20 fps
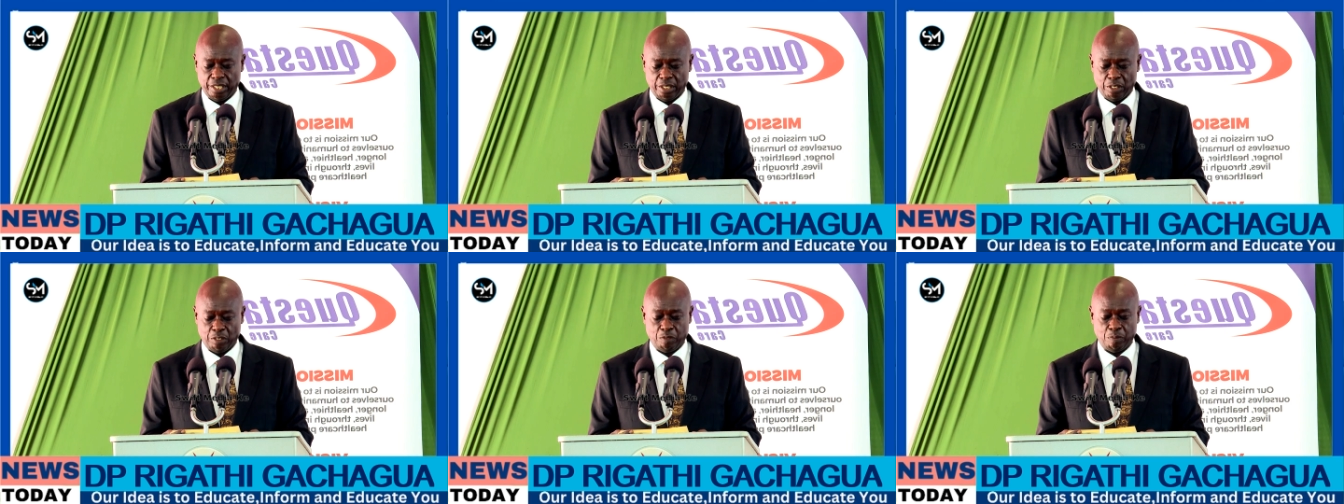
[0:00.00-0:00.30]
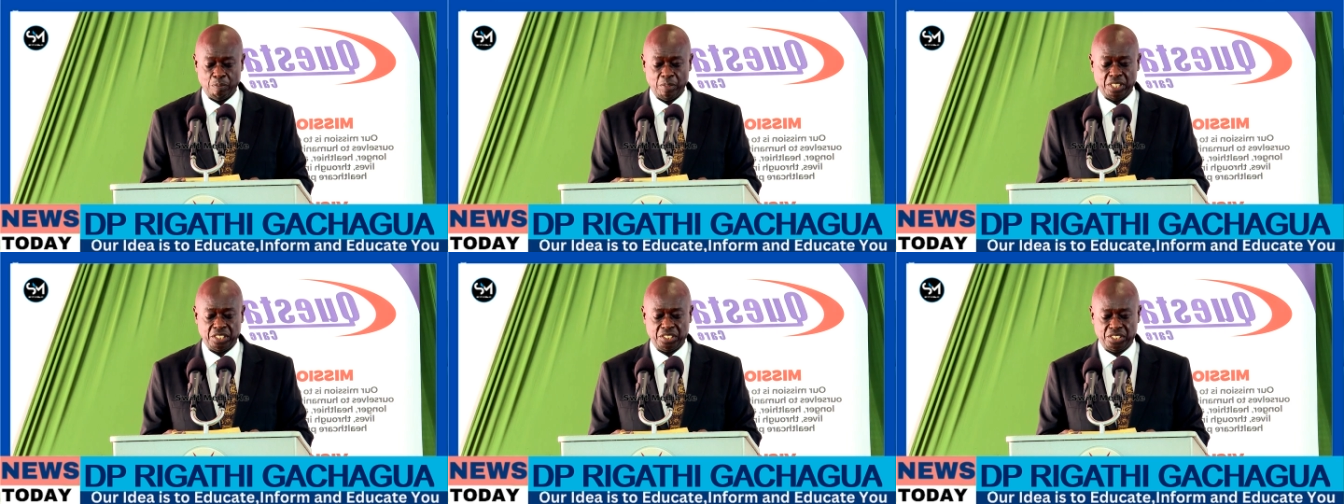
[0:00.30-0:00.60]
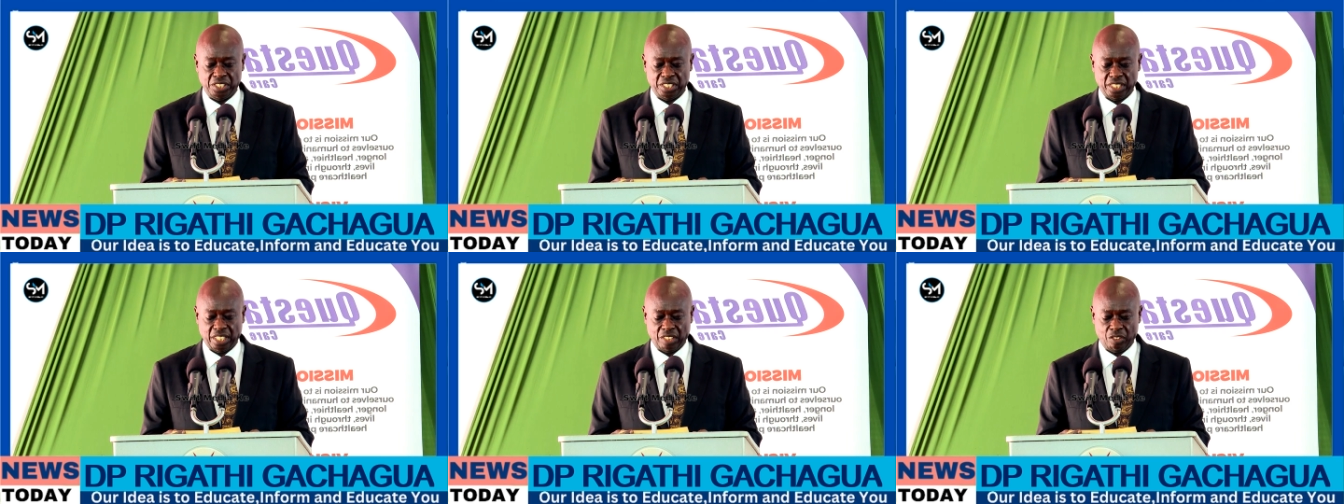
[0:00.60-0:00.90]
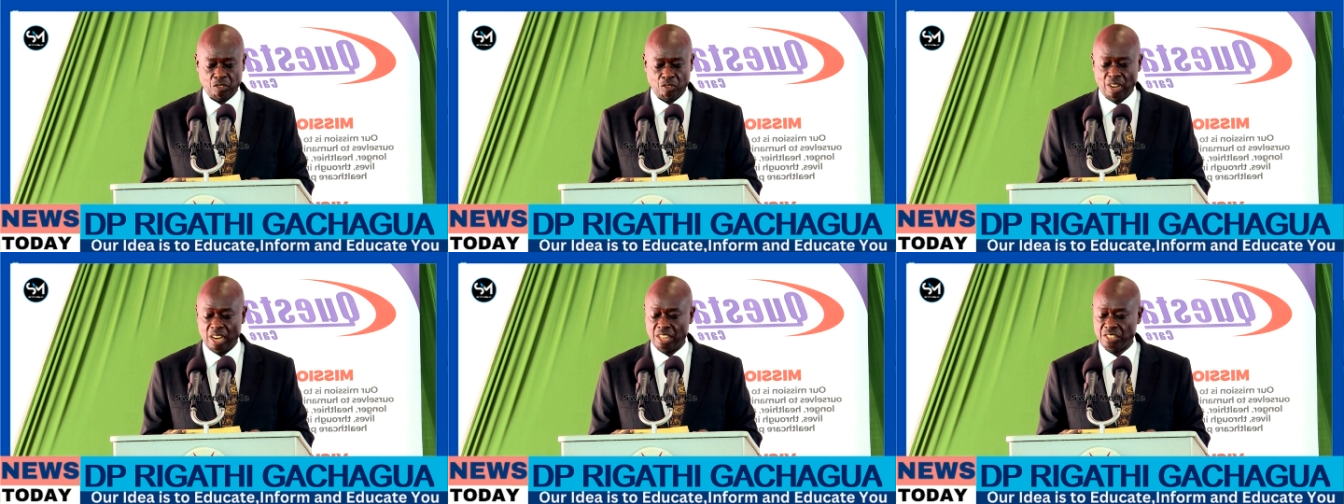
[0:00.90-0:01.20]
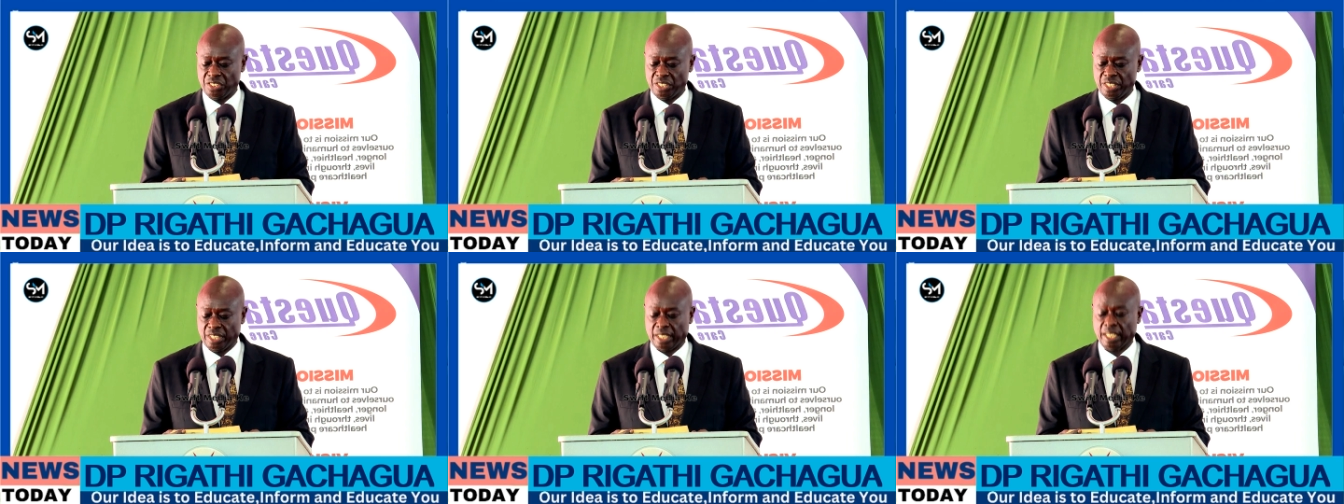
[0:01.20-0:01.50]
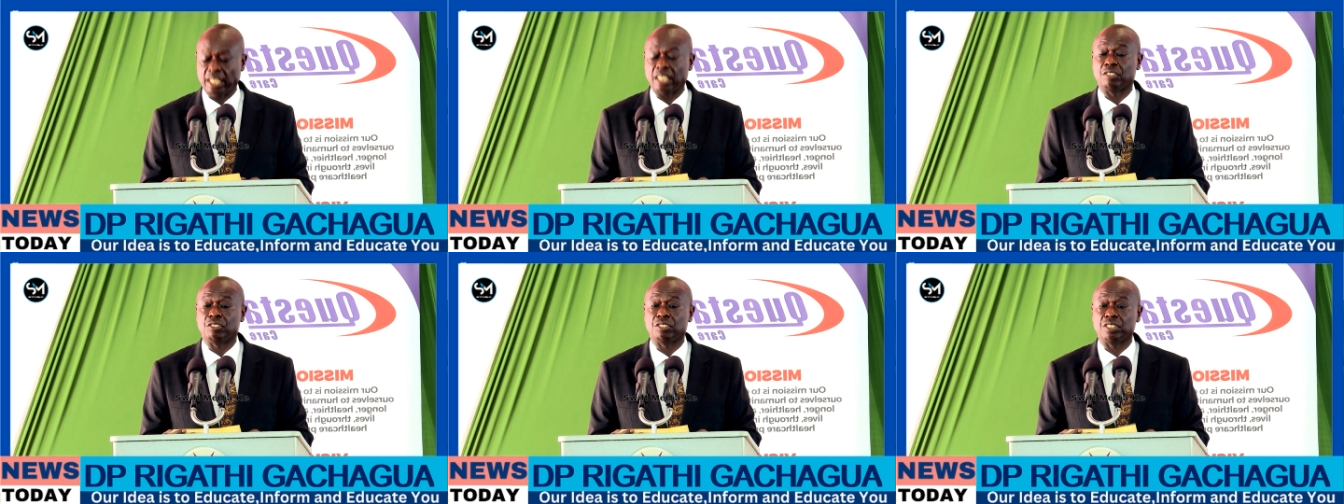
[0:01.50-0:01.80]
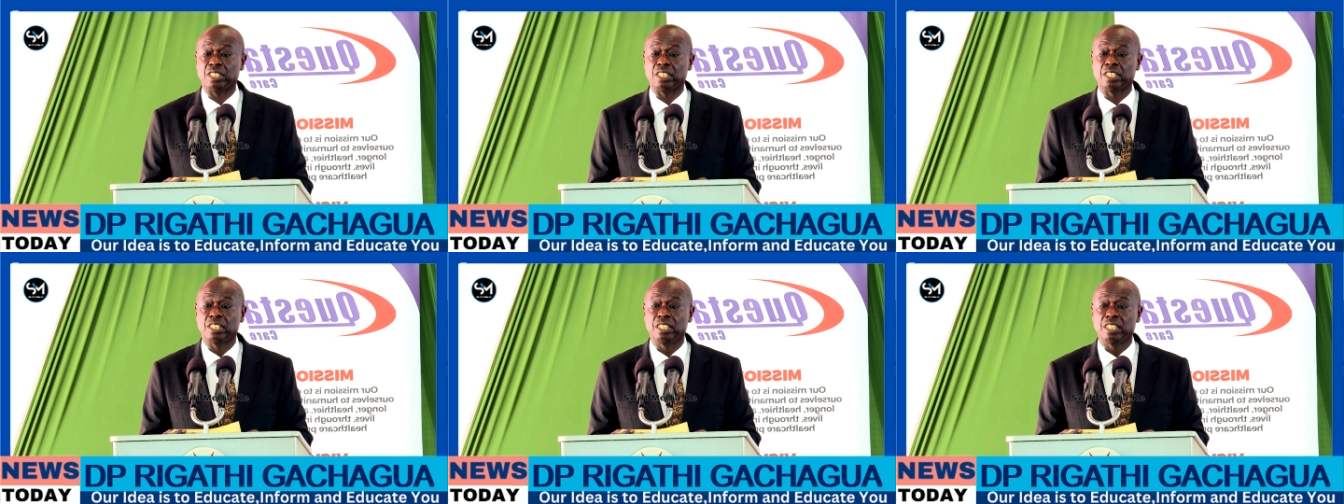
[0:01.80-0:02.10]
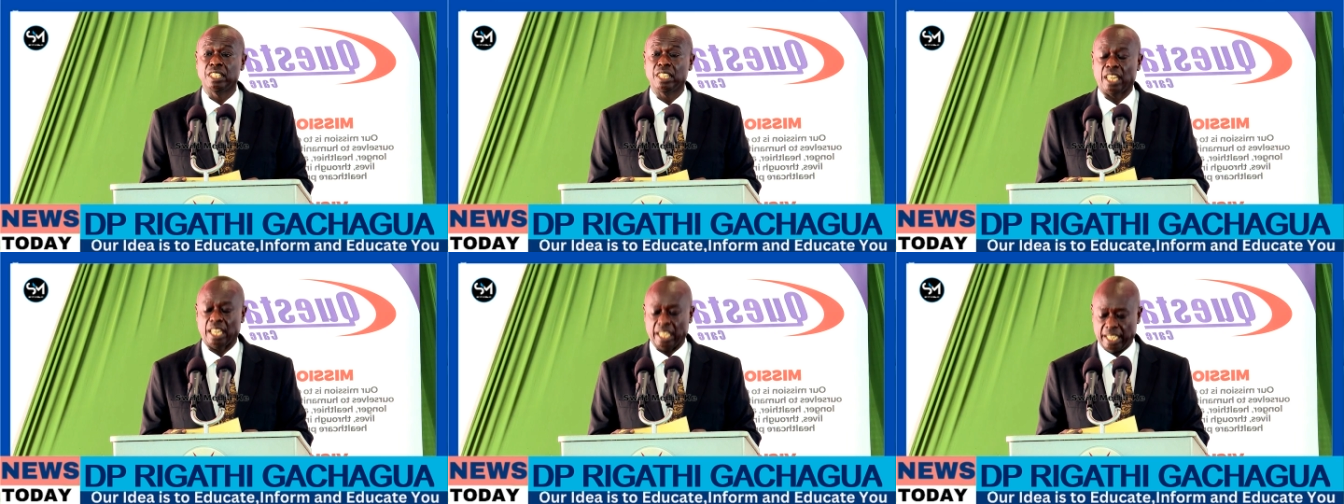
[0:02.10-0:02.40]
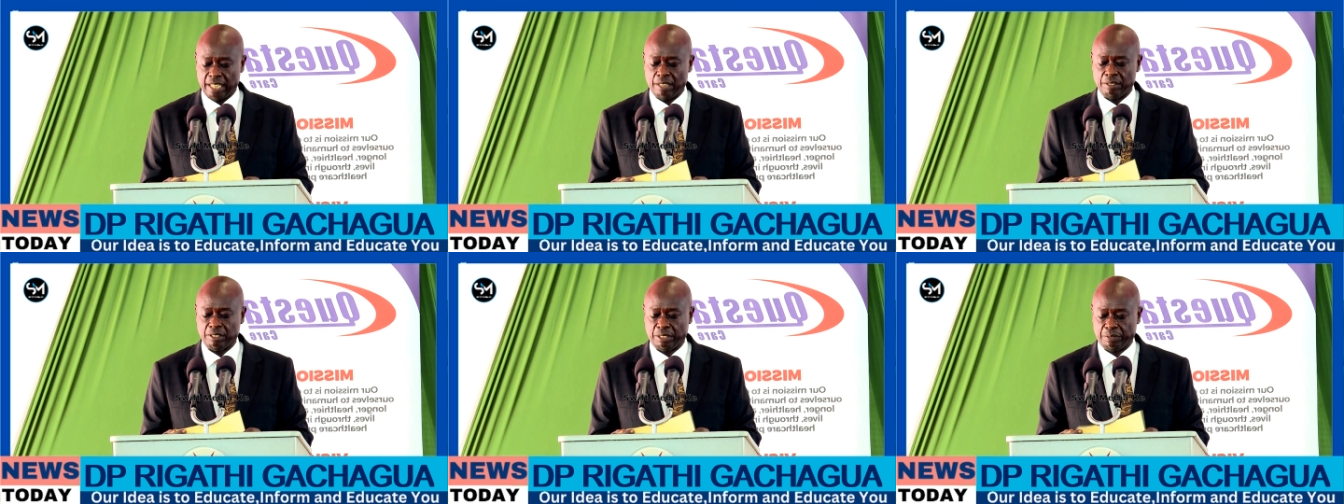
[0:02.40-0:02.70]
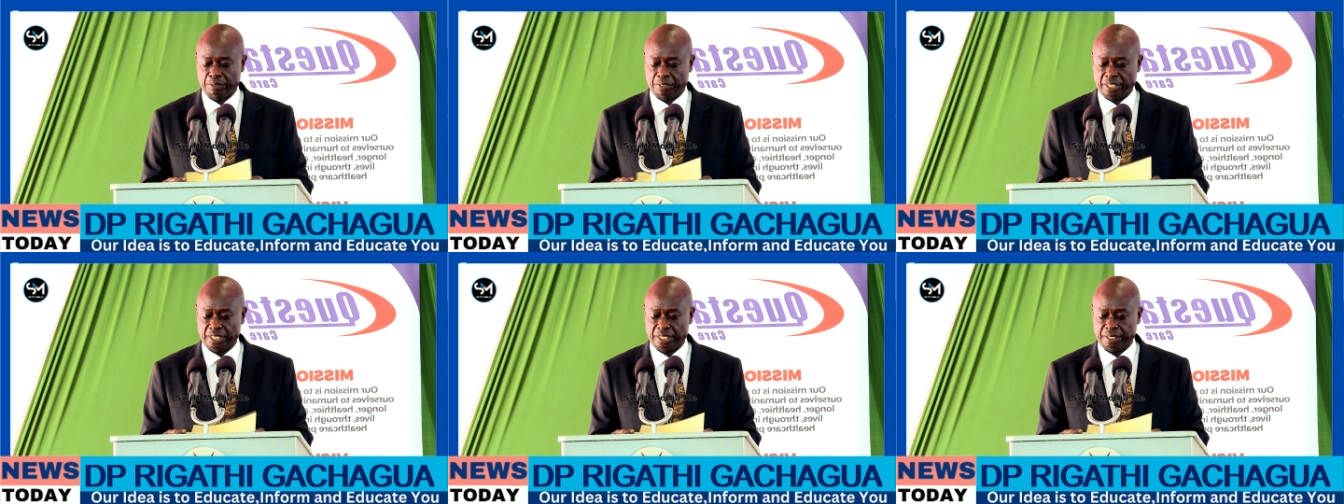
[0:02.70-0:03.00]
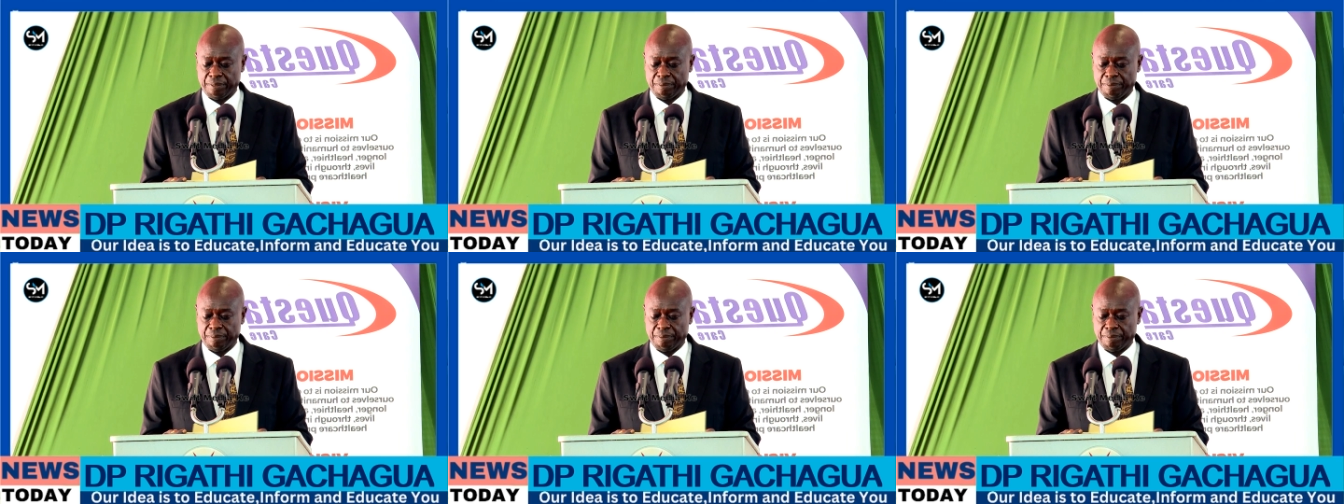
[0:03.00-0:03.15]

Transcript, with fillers: of medicines and drugs in the country are counterfeit.